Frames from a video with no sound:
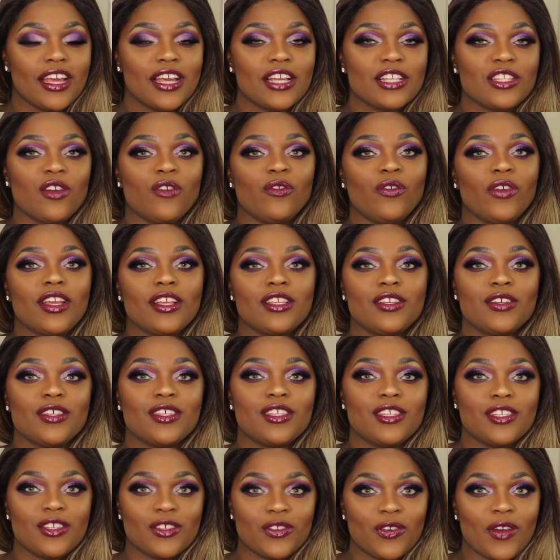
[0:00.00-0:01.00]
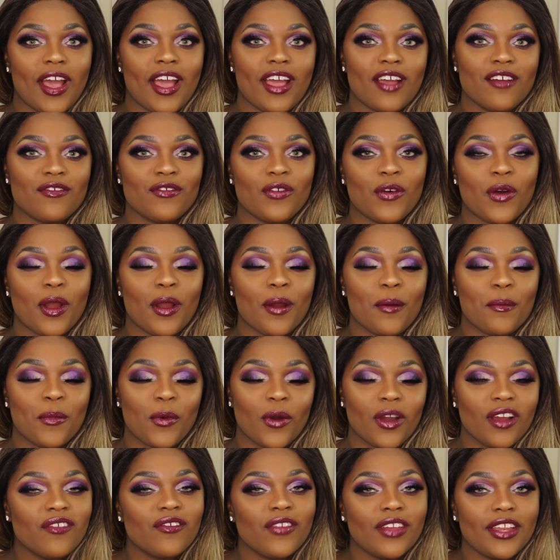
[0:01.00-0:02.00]
Don't forget to subscribe for
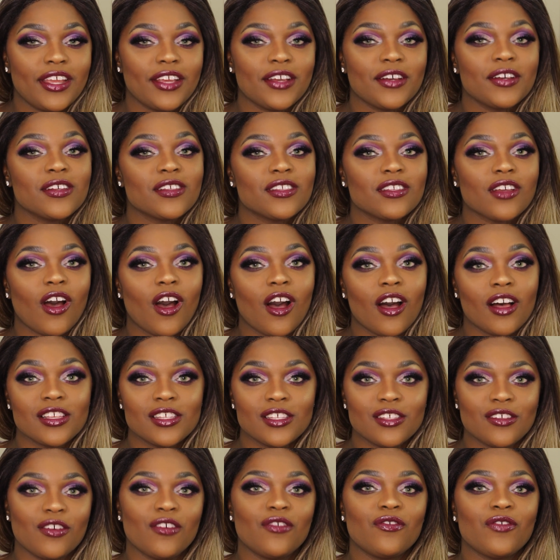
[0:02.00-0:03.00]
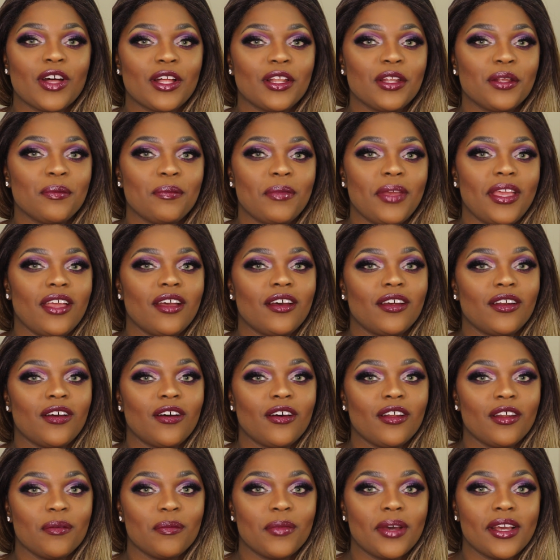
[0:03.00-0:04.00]
more videos. Also, follow me on
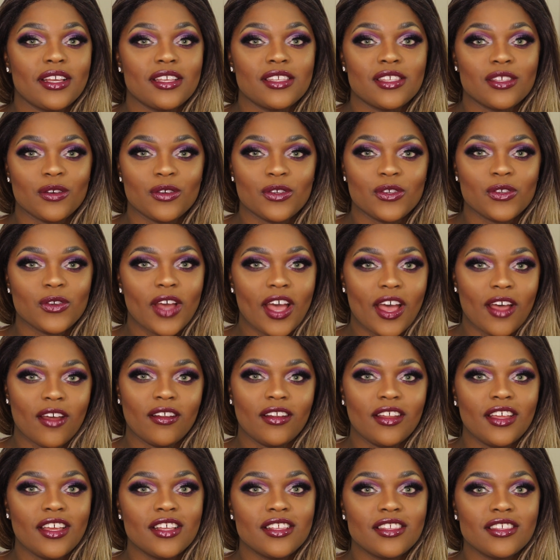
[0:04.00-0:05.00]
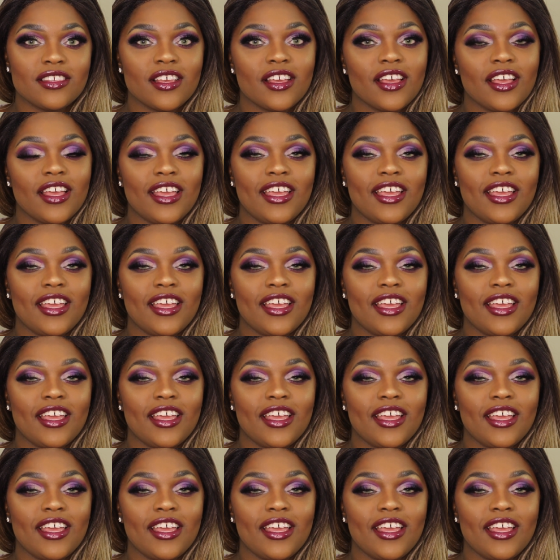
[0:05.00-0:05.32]
all of my social outlets.